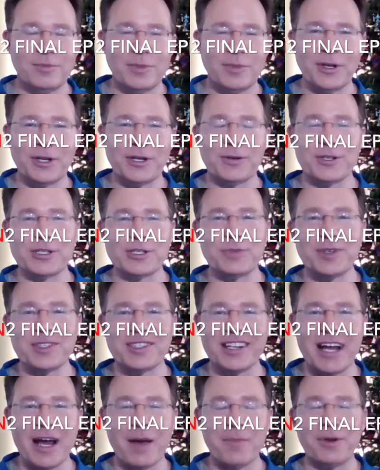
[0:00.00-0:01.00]
Merry
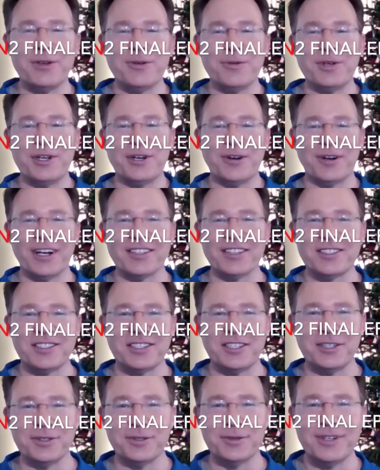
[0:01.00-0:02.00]
Christmas and Happy New Year, and I'll
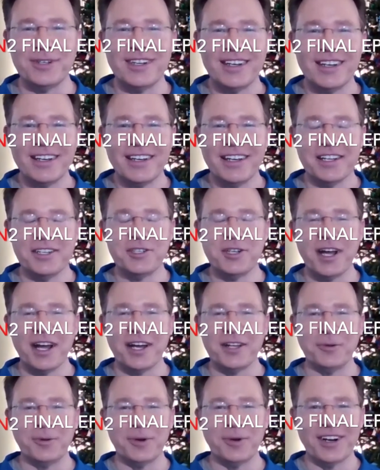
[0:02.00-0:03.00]
see you in
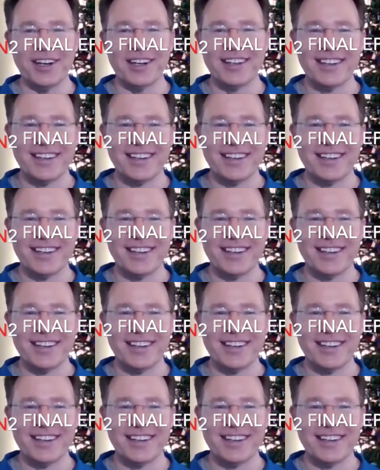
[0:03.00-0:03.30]
January.